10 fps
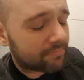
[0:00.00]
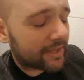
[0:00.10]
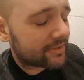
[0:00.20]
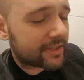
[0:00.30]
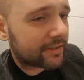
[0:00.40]

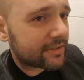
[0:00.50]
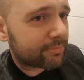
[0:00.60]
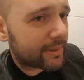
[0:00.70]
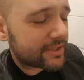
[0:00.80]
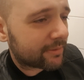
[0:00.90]
That's at
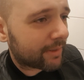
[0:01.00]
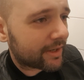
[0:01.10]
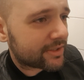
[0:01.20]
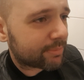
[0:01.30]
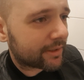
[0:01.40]
least based on
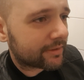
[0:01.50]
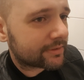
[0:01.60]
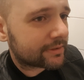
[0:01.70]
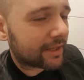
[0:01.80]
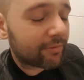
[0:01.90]
my
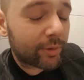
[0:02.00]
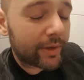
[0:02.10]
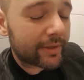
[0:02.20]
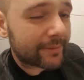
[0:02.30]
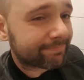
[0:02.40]
experience. Have a
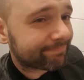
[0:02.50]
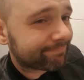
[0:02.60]
great day.